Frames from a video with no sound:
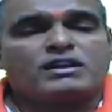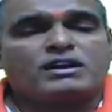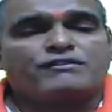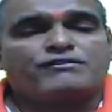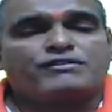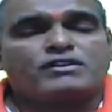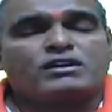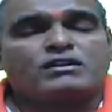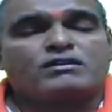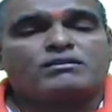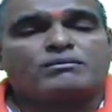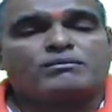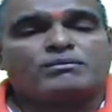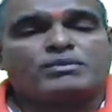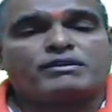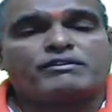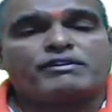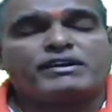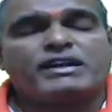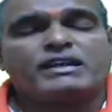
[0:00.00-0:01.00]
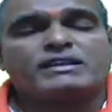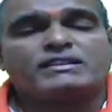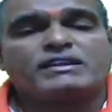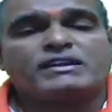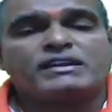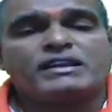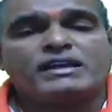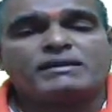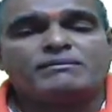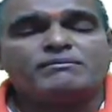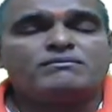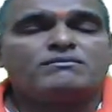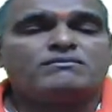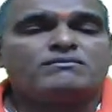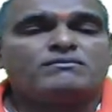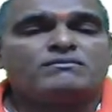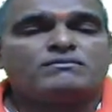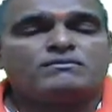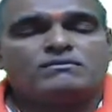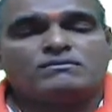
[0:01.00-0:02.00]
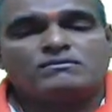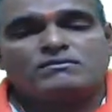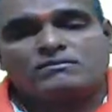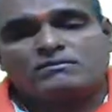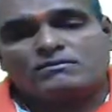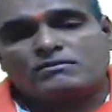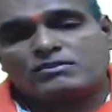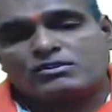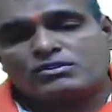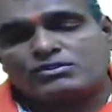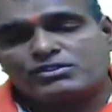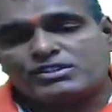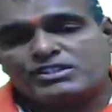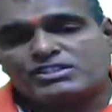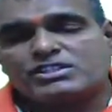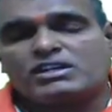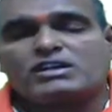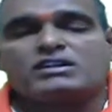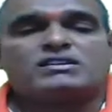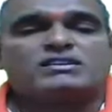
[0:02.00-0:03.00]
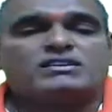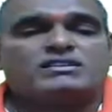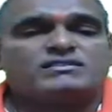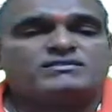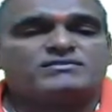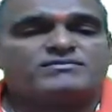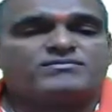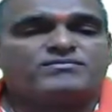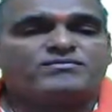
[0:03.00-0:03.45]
thereafter providing the name to the chart.